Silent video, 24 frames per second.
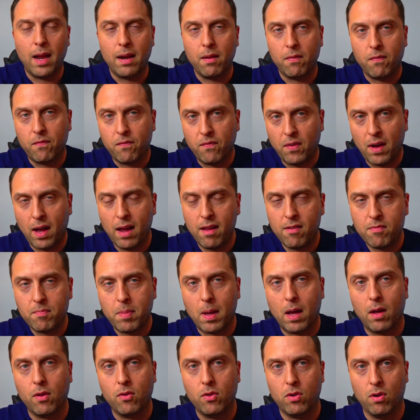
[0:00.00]
and a
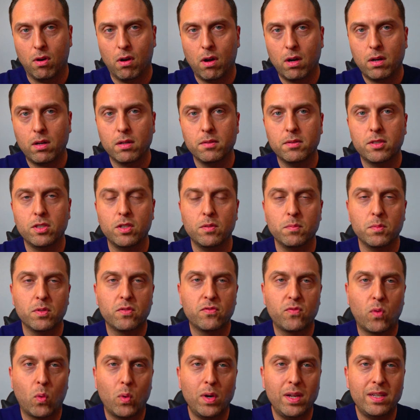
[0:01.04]
5-pound dog consumes
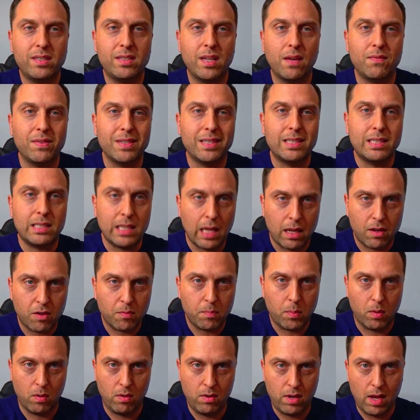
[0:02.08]
47 cents
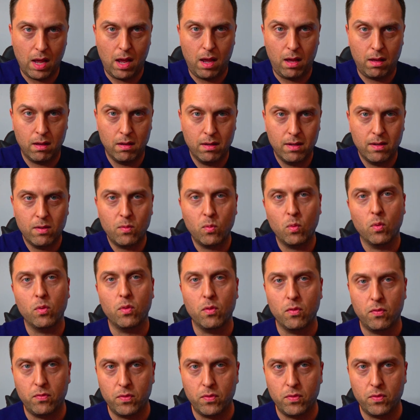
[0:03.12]
per day worth of